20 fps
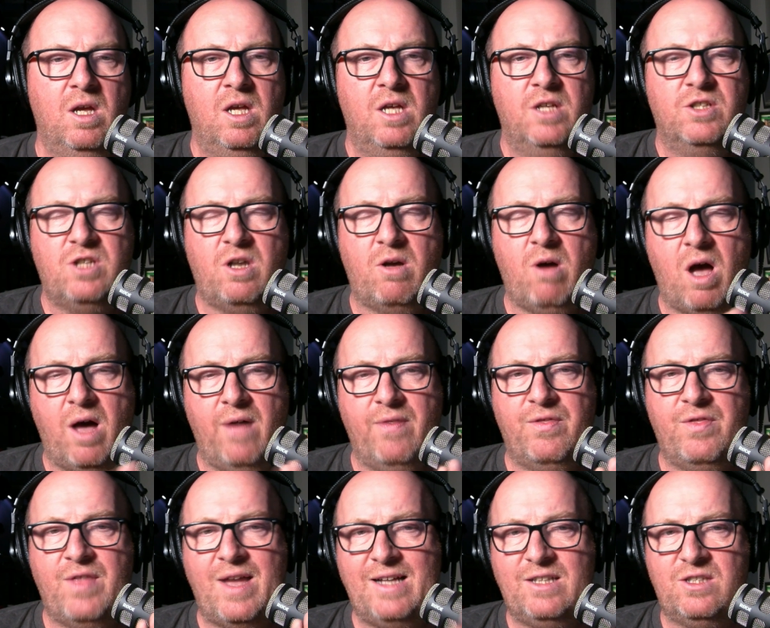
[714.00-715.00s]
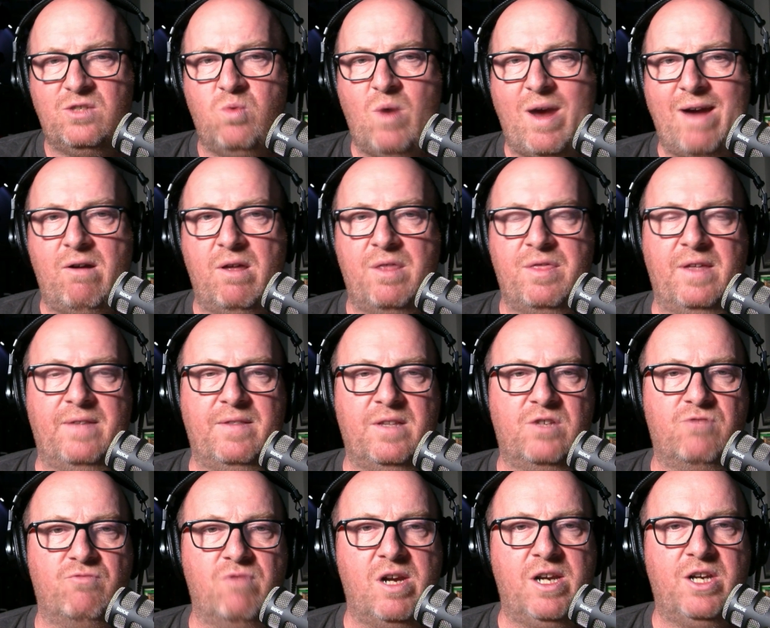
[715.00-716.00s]
So that's where I think
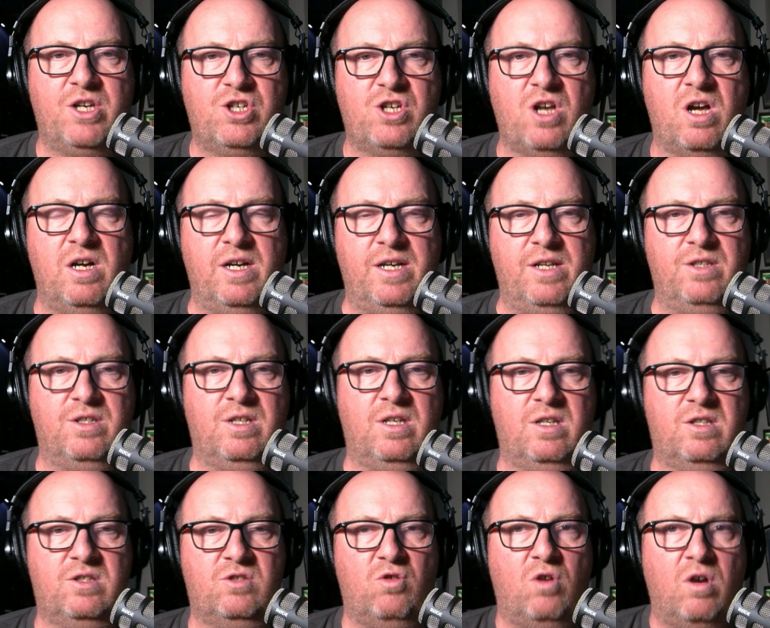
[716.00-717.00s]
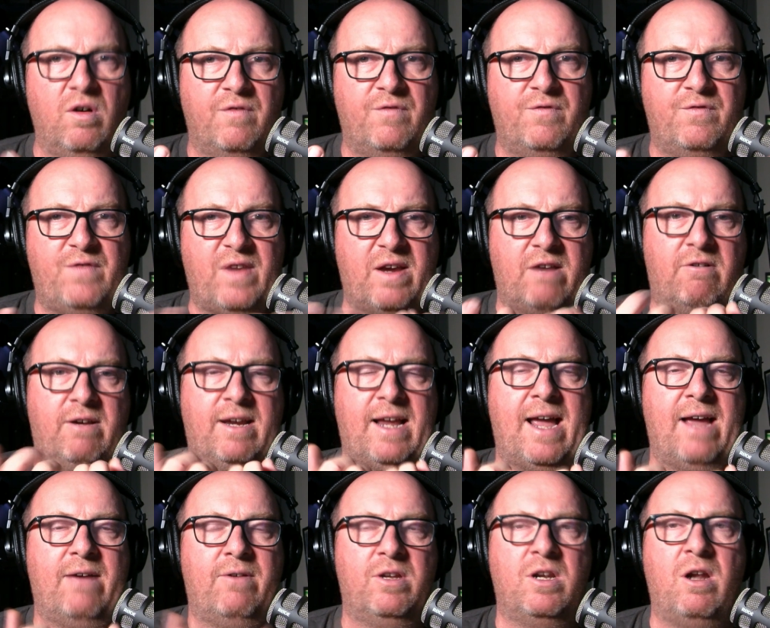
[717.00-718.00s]
this really shines. It's sort of figuring
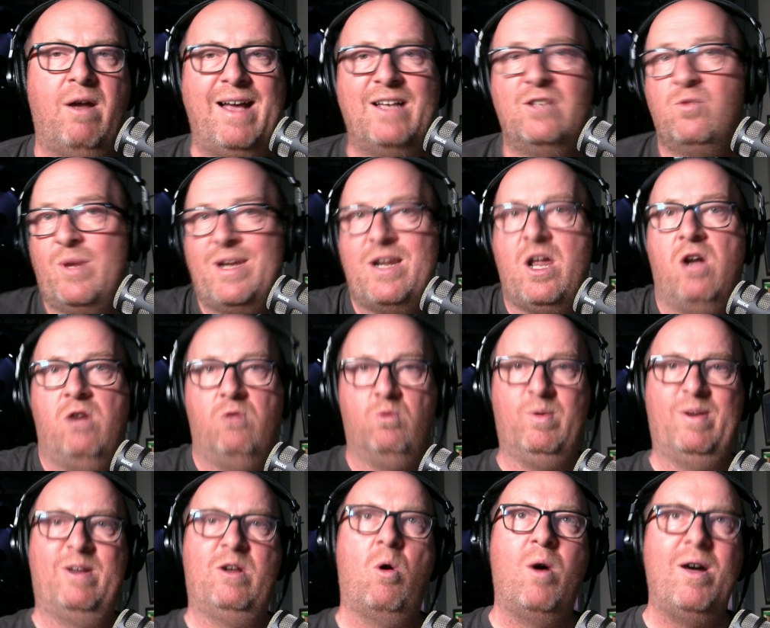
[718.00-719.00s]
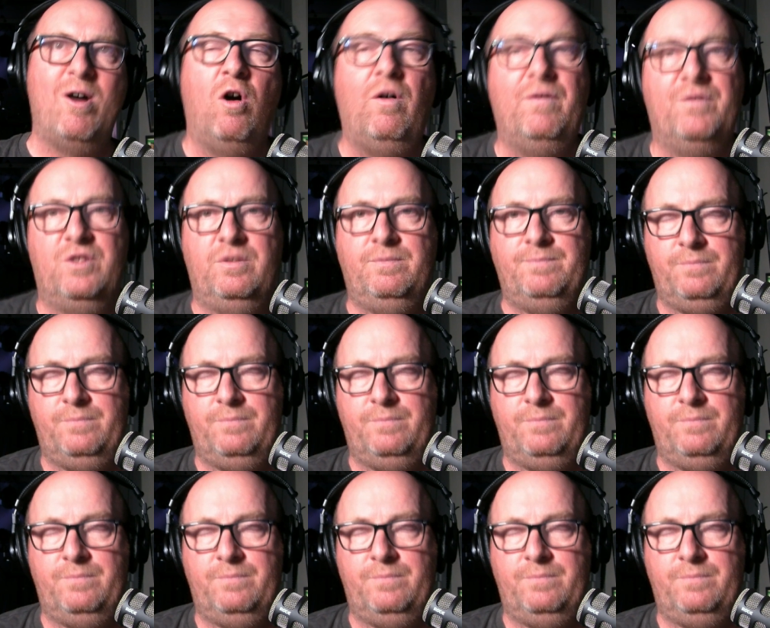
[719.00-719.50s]
out, you know, as we know, we quite often